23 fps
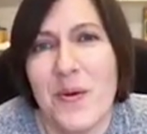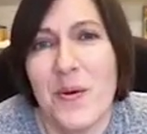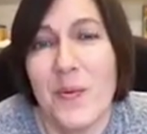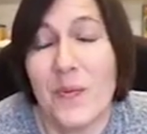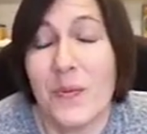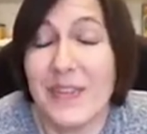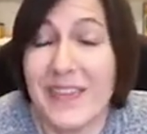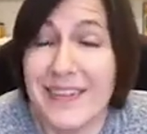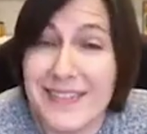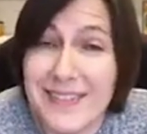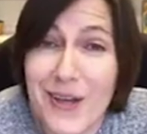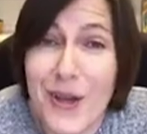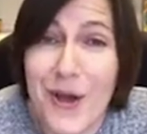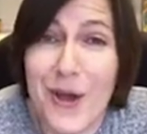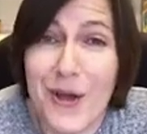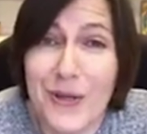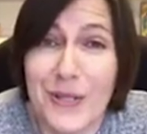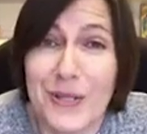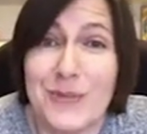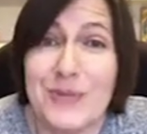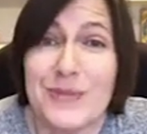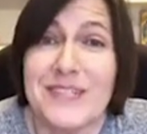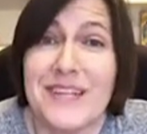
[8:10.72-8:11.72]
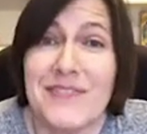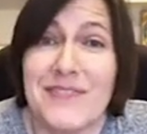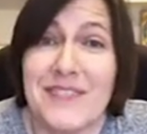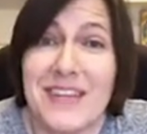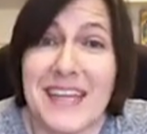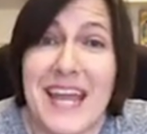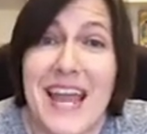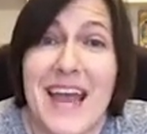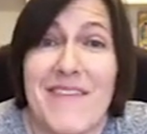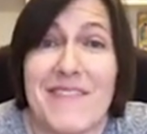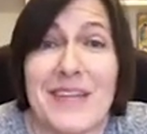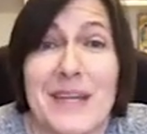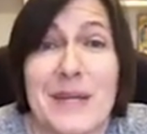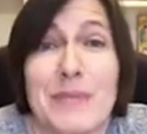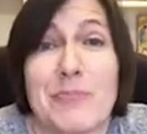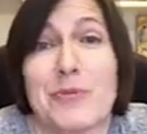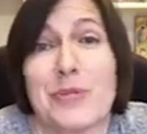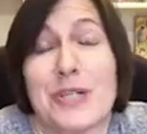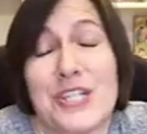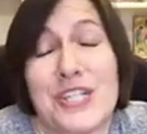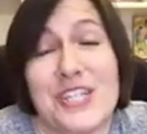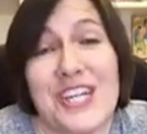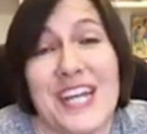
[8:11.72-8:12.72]
with a dog, you definitely have the
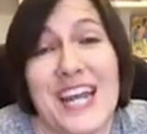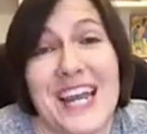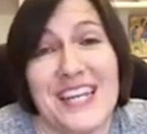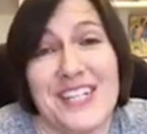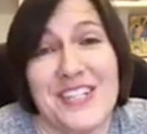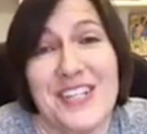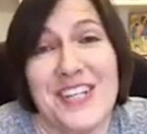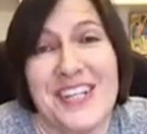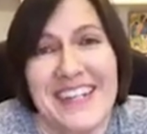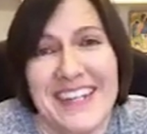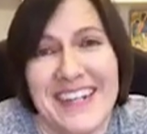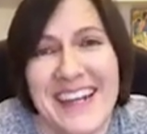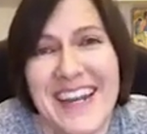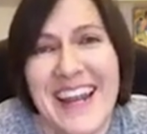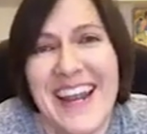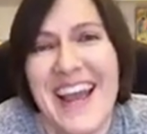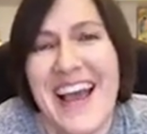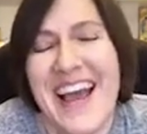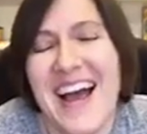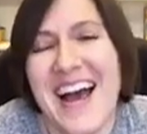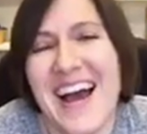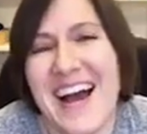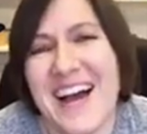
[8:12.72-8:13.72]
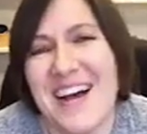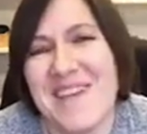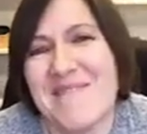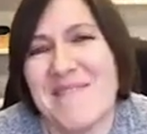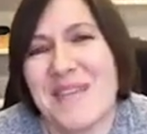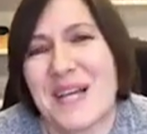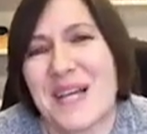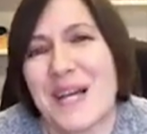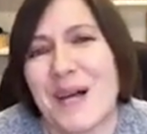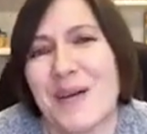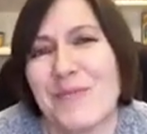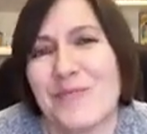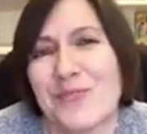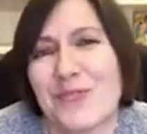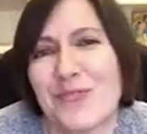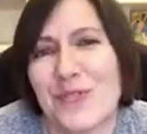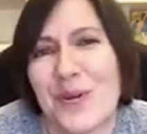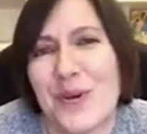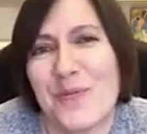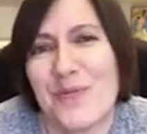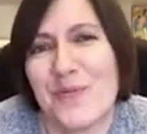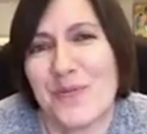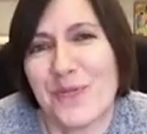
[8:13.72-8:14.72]
appreciation that comes
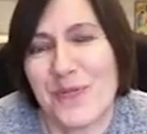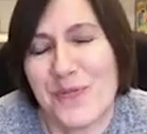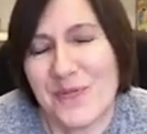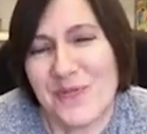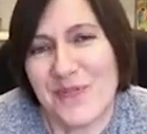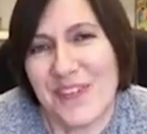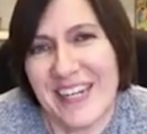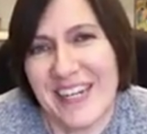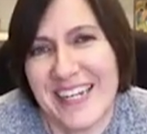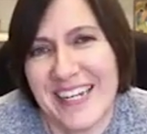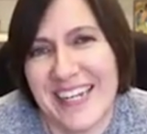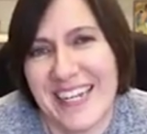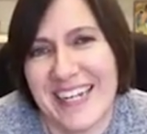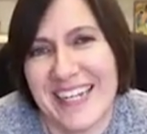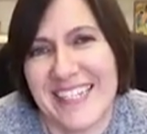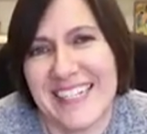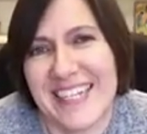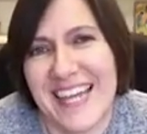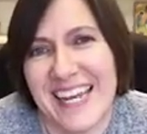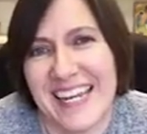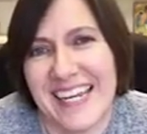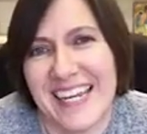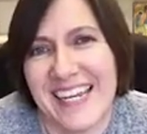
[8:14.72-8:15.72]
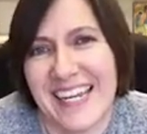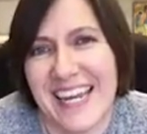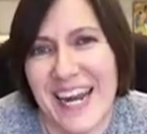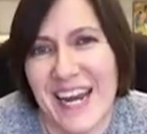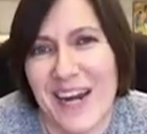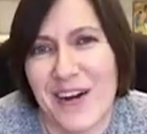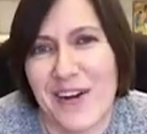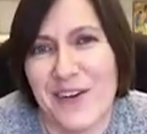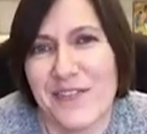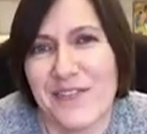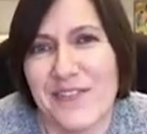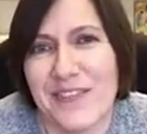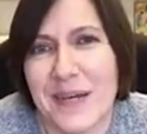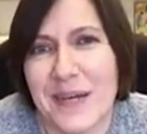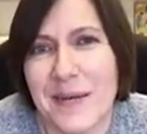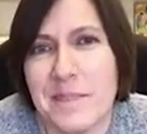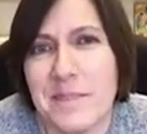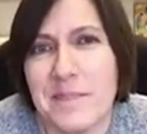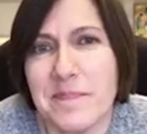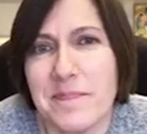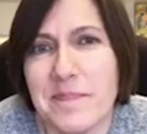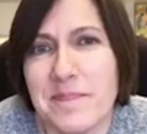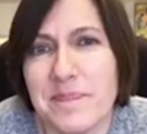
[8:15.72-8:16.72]
from feeding and taking care of
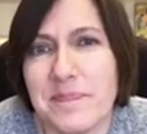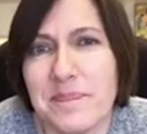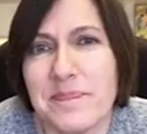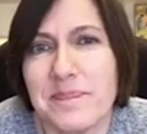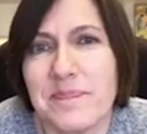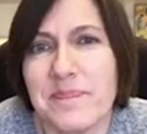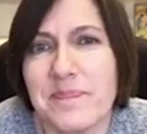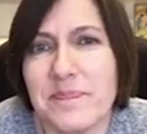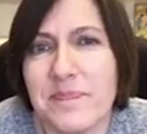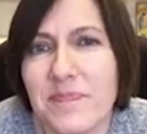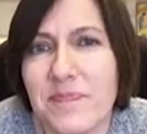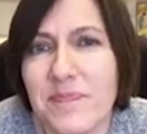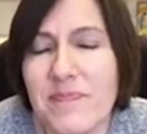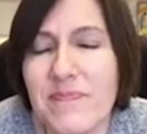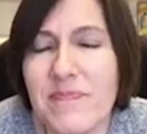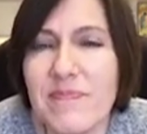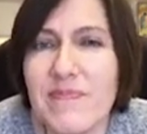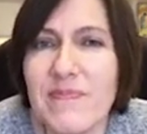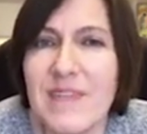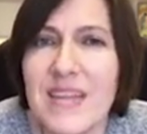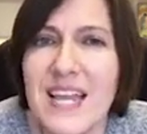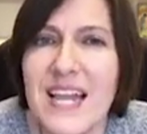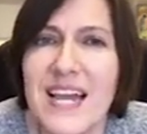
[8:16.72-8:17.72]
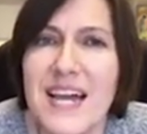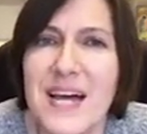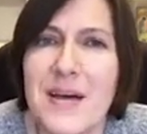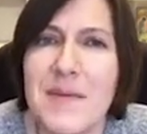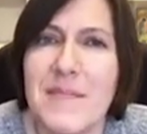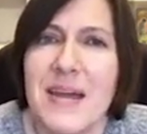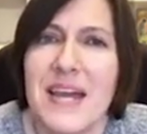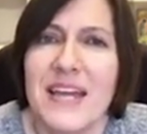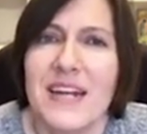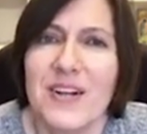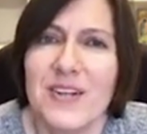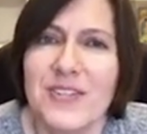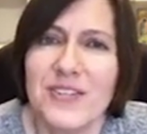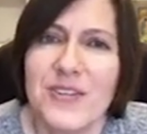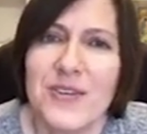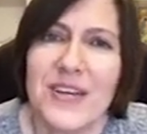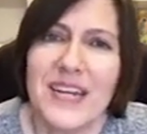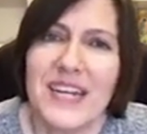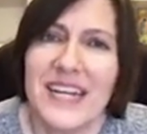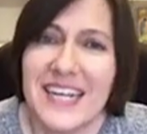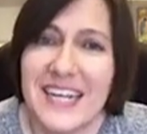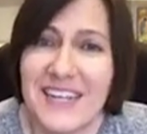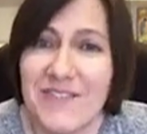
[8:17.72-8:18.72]
them. And also
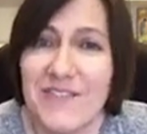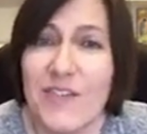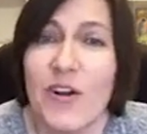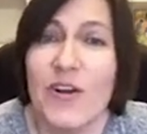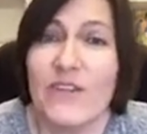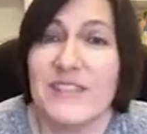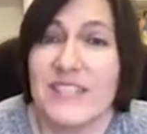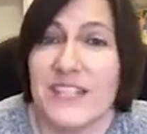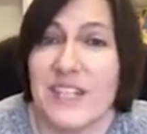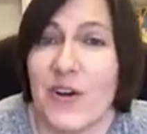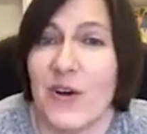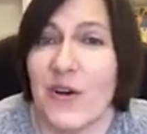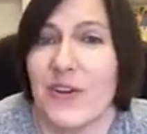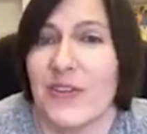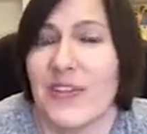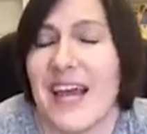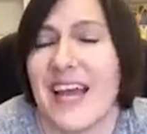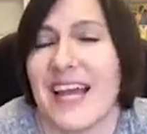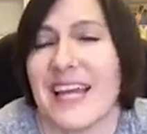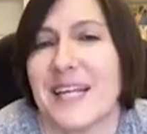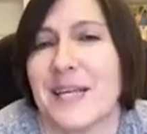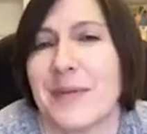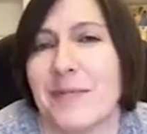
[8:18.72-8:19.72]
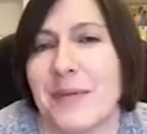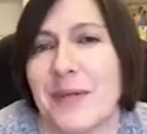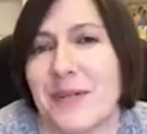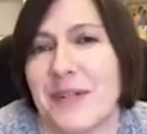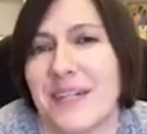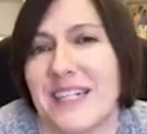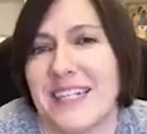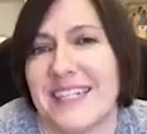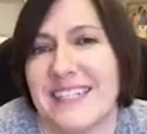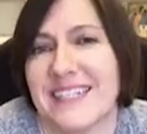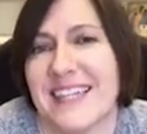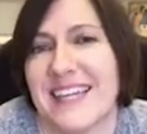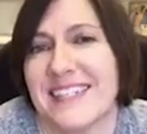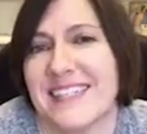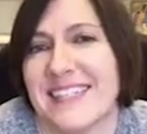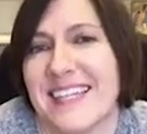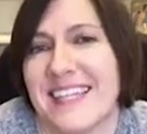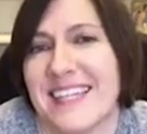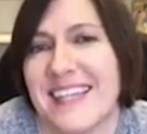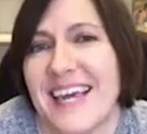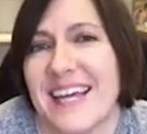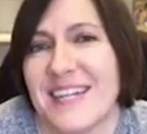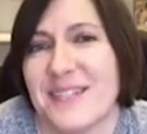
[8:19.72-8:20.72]
getting involved in online communities. I
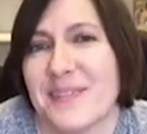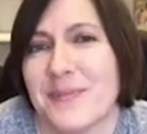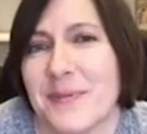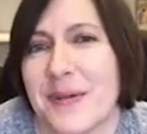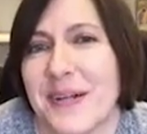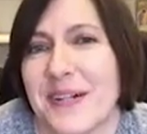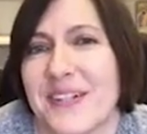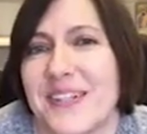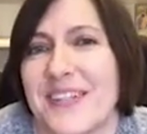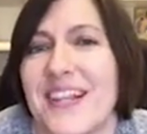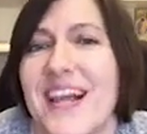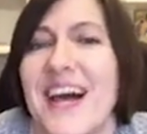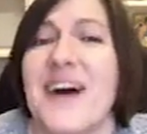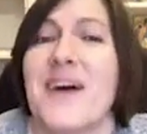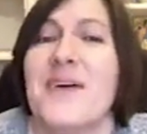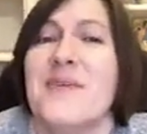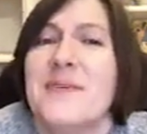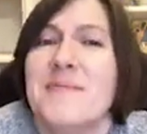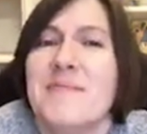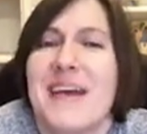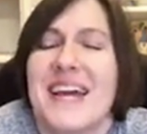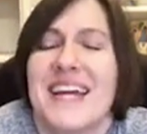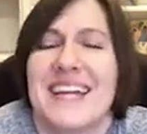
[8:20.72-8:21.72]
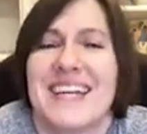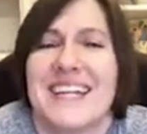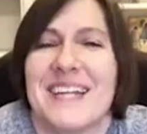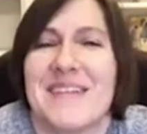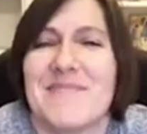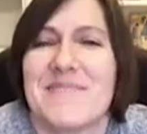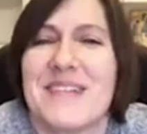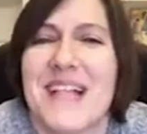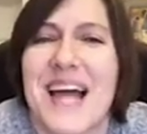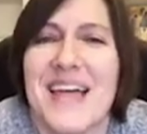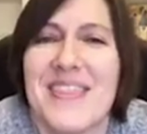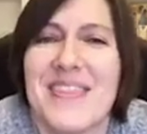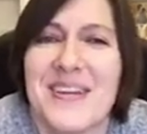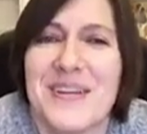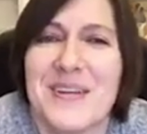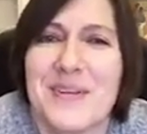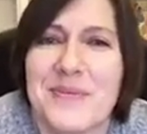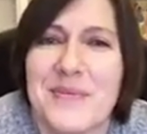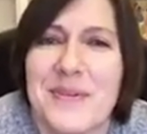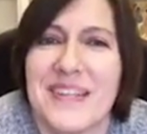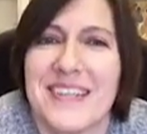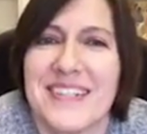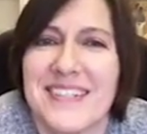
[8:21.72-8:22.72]
see that as well. Oh, and Megan, I'm glad that
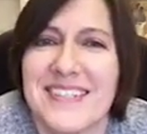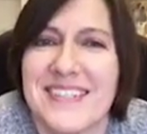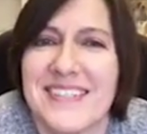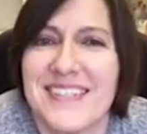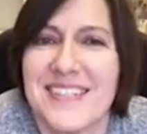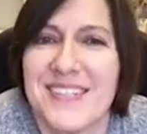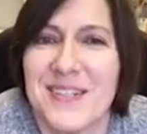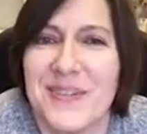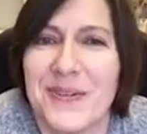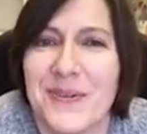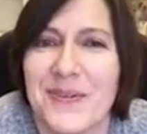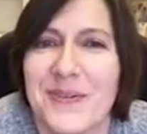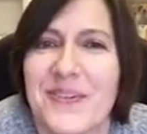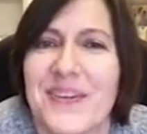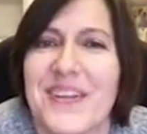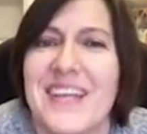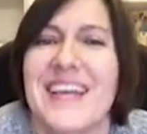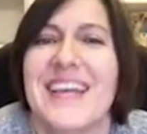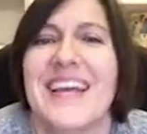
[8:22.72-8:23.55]
you're with us too.